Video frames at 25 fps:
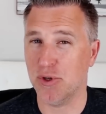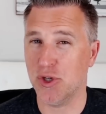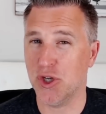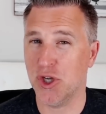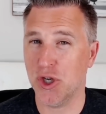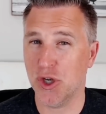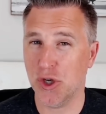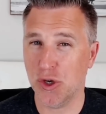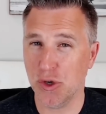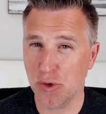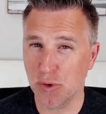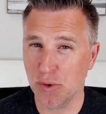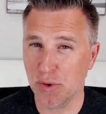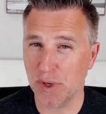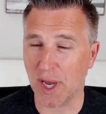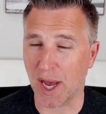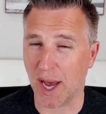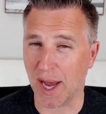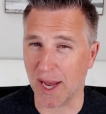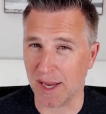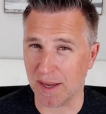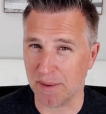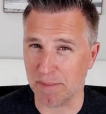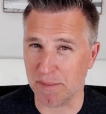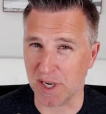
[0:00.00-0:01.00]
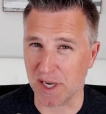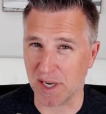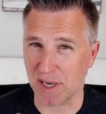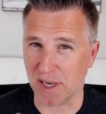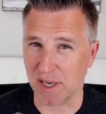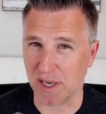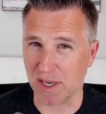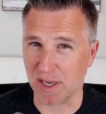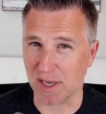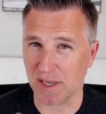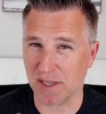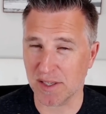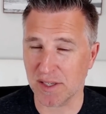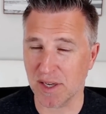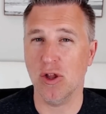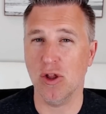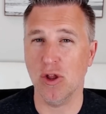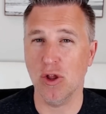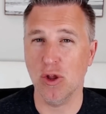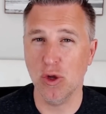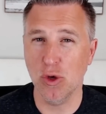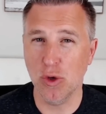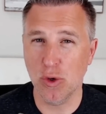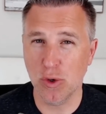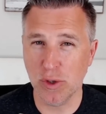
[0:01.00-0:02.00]
2 diabetes
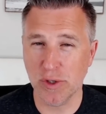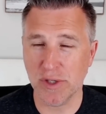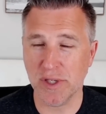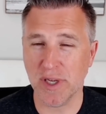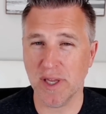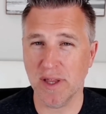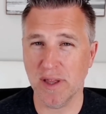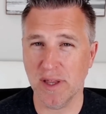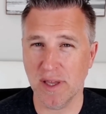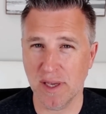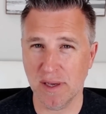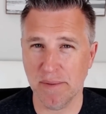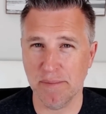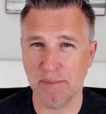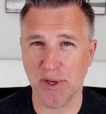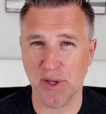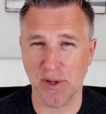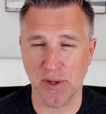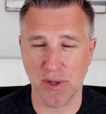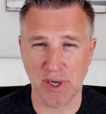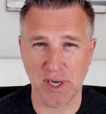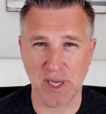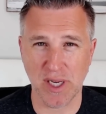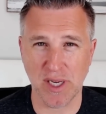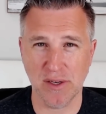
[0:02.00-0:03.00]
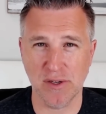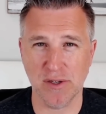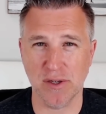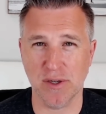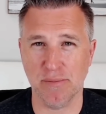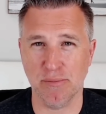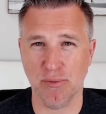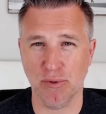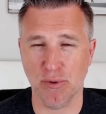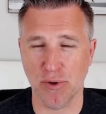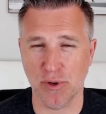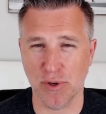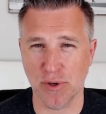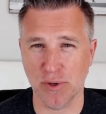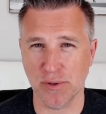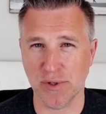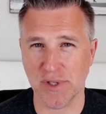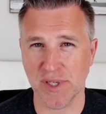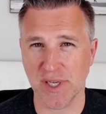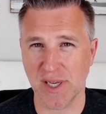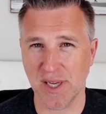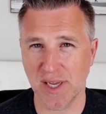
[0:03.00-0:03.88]
losing the ability to produce